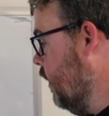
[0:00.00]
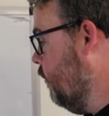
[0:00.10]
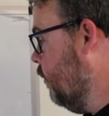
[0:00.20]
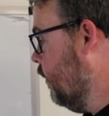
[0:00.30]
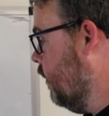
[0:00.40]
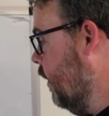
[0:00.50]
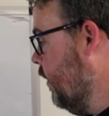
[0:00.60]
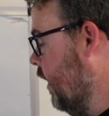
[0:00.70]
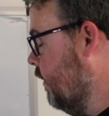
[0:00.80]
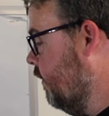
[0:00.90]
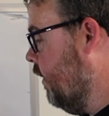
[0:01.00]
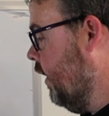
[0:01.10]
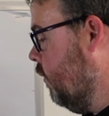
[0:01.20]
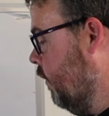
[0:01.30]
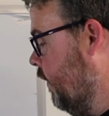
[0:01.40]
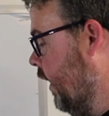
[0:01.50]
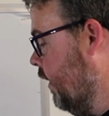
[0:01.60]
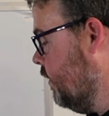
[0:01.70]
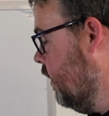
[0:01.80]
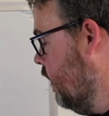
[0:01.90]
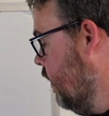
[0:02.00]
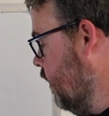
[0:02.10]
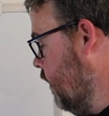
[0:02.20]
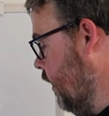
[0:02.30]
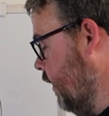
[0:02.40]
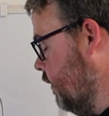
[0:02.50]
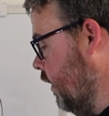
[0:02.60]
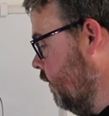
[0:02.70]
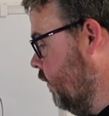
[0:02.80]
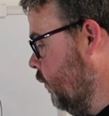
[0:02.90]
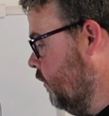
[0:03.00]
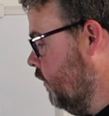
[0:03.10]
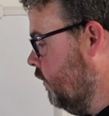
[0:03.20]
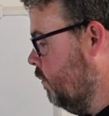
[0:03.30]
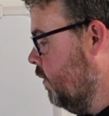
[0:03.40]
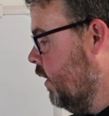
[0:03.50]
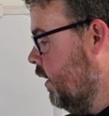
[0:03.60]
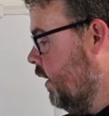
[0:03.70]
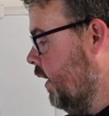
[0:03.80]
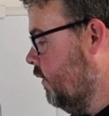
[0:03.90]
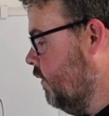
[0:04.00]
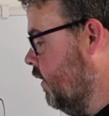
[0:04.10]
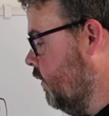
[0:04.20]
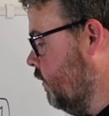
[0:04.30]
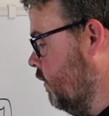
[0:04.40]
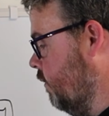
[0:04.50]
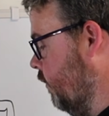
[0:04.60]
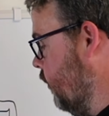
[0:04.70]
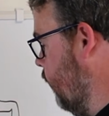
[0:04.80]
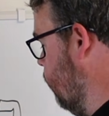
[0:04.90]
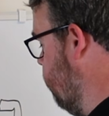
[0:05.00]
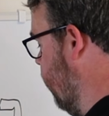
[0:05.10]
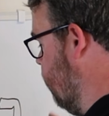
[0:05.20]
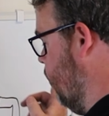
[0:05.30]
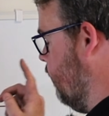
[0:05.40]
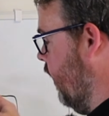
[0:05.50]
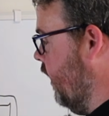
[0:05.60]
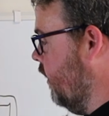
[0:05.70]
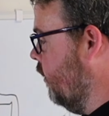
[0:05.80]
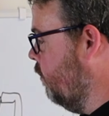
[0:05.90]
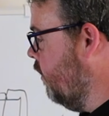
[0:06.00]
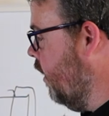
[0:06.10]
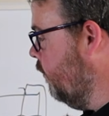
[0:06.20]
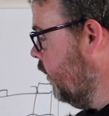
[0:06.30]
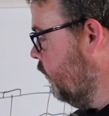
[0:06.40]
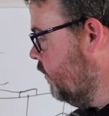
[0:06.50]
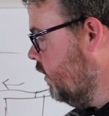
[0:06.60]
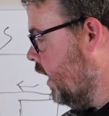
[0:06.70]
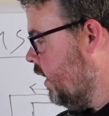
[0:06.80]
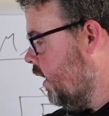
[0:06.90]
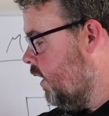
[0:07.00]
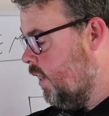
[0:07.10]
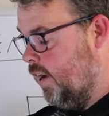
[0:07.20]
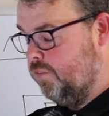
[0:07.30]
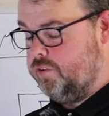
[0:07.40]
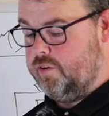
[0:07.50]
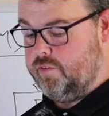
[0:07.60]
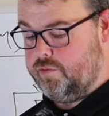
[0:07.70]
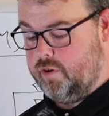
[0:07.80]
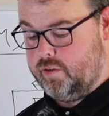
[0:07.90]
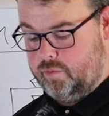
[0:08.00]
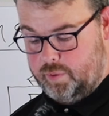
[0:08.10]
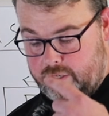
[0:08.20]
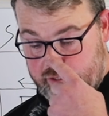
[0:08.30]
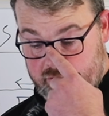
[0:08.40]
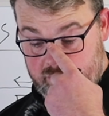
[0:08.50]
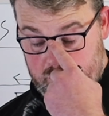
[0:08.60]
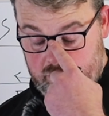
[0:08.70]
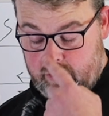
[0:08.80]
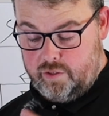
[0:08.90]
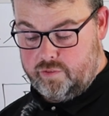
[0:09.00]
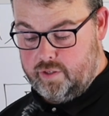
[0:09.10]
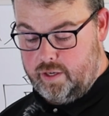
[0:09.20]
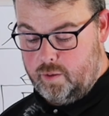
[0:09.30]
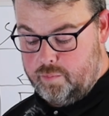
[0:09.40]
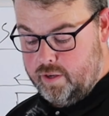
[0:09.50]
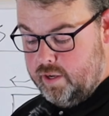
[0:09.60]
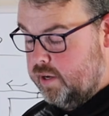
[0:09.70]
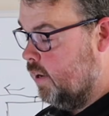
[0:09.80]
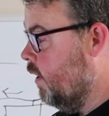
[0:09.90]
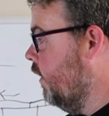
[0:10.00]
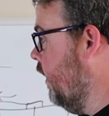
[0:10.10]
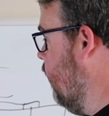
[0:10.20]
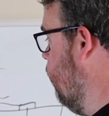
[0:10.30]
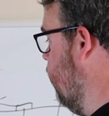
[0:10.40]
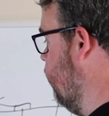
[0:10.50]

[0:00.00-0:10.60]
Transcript: If we're coming out of the tank with that, in-tank fuel system, hits this, returns back to the tank, no problem, goes deadhead out to your throttle body setup. Now,